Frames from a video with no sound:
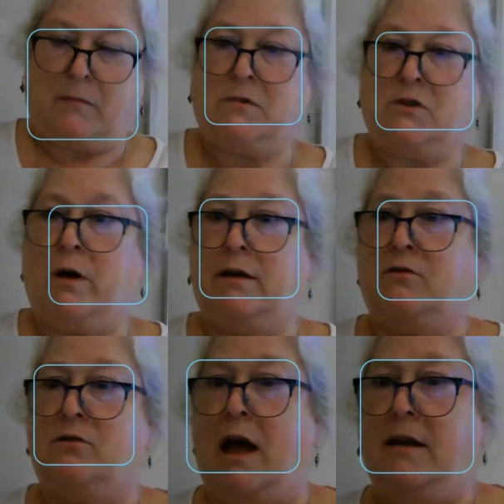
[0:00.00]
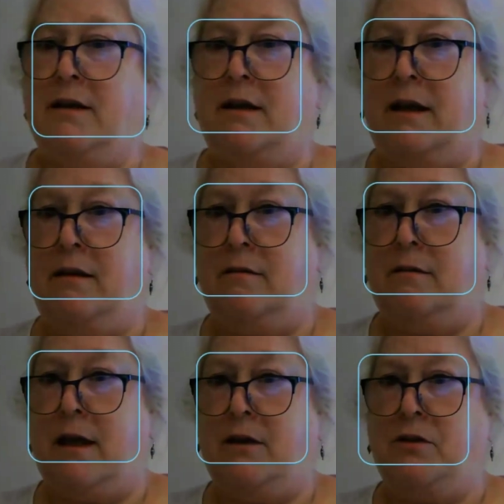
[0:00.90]
So I did it.
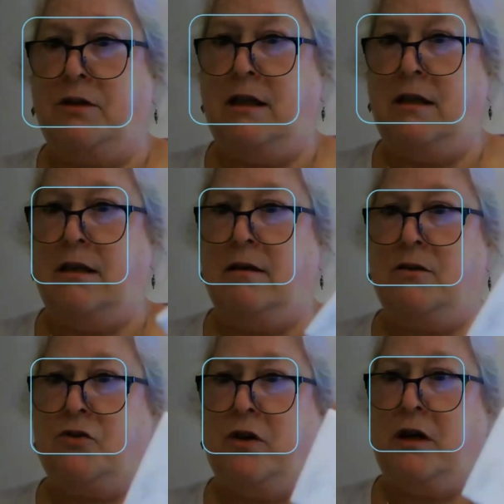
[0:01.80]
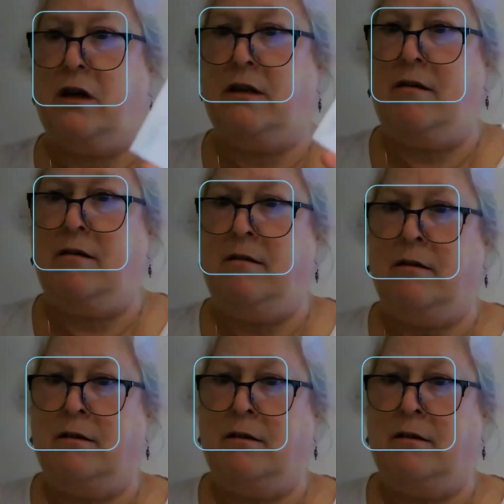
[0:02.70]
Can you see the streak on there?